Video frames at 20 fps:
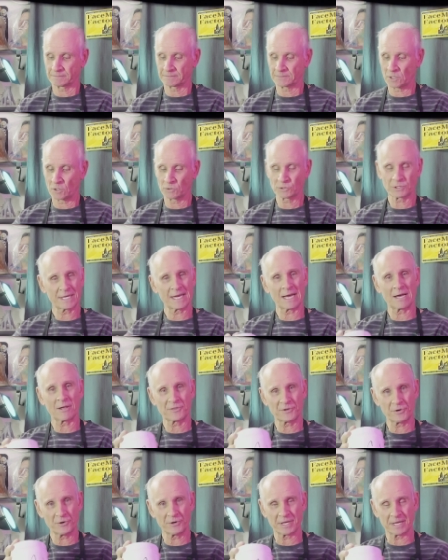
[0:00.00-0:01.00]

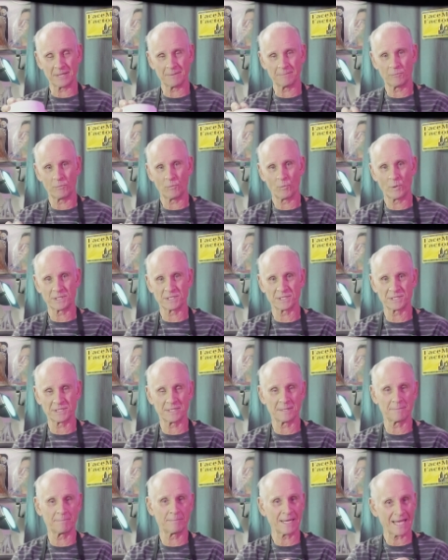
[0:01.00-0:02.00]
UltraCal 30, which is
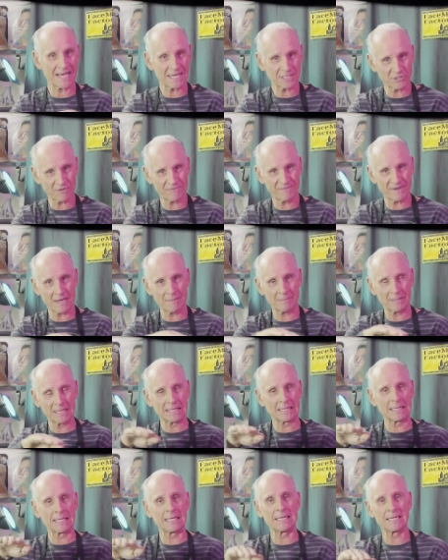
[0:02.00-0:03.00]
in the plaster
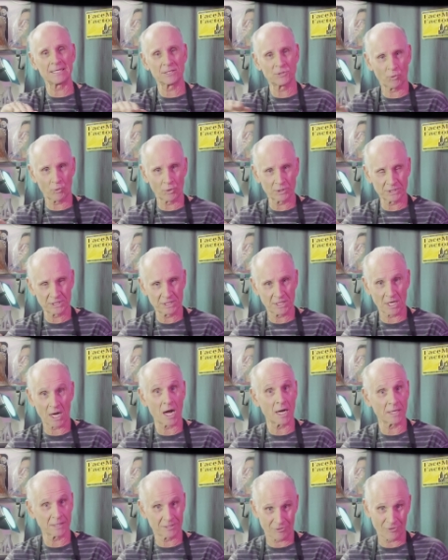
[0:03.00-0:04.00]
family, leaning towards
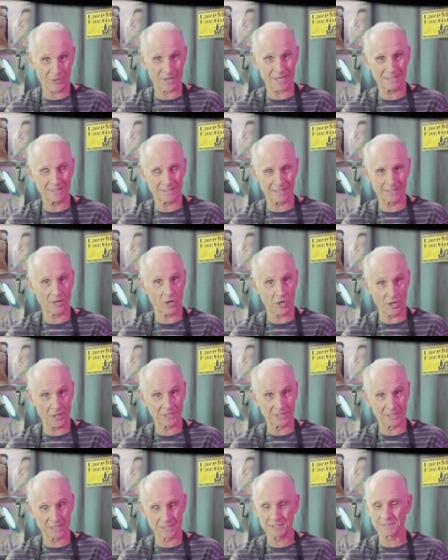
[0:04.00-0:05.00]
concrete and
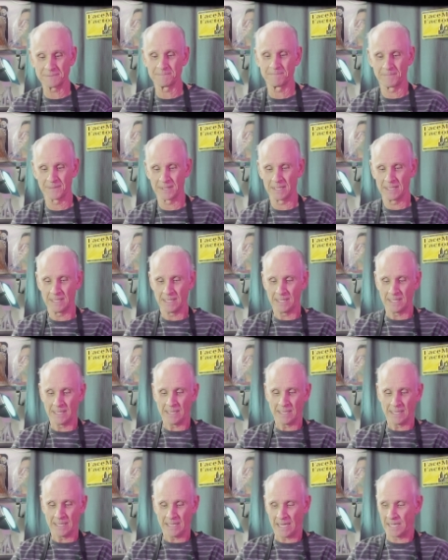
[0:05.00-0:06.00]
hardness.
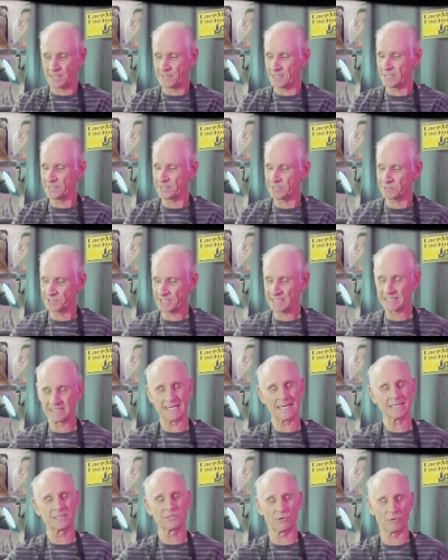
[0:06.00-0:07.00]
And then there's the
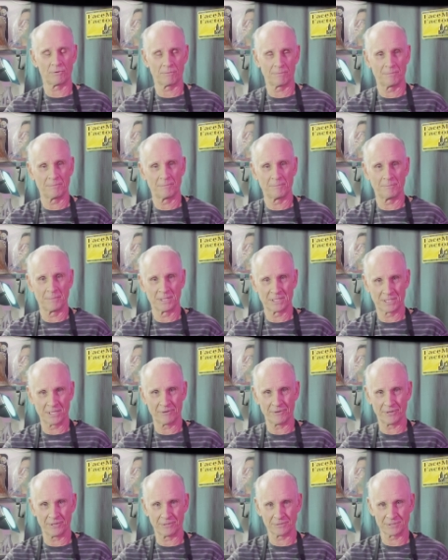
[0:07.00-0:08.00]
dental
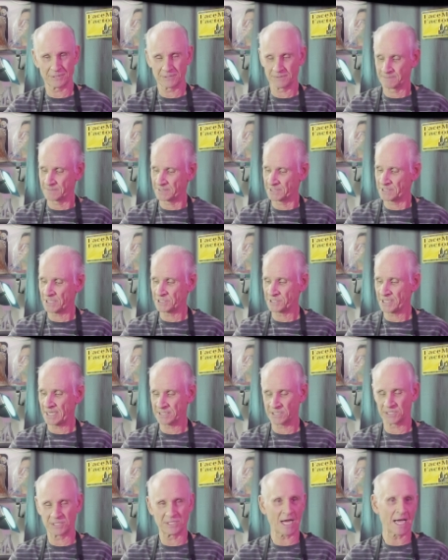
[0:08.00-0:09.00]
materials, such
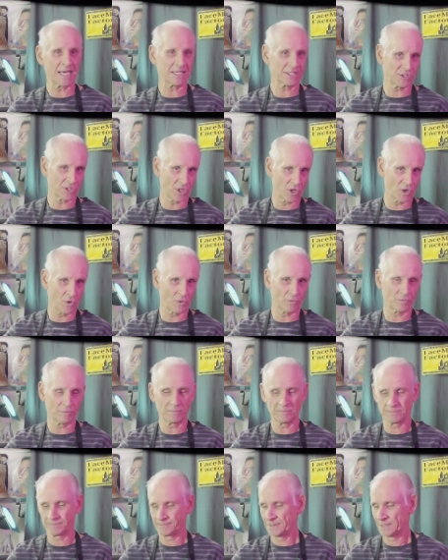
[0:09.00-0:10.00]
as dye
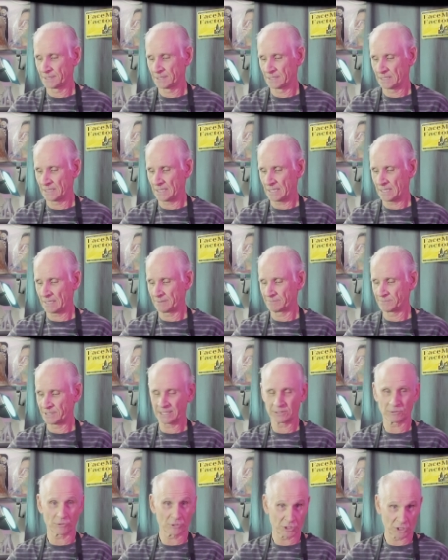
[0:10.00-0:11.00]
stone,
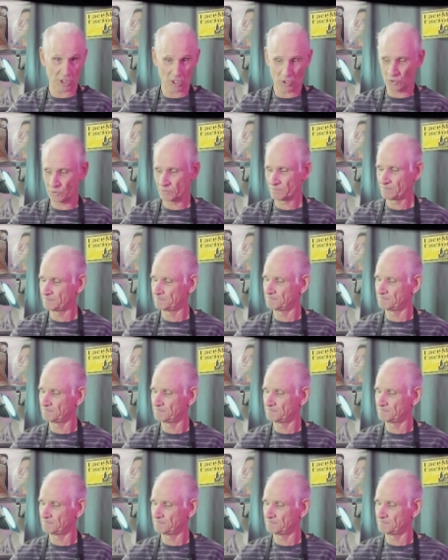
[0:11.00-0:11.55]
dental stone.